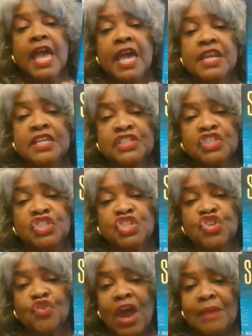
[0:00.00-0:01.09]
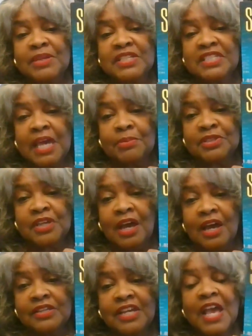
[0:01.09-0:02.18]
And this is describing
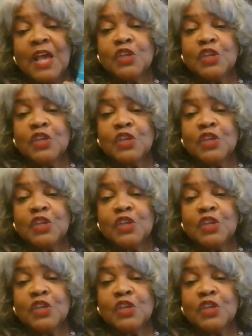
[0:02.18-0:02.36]
sabotage.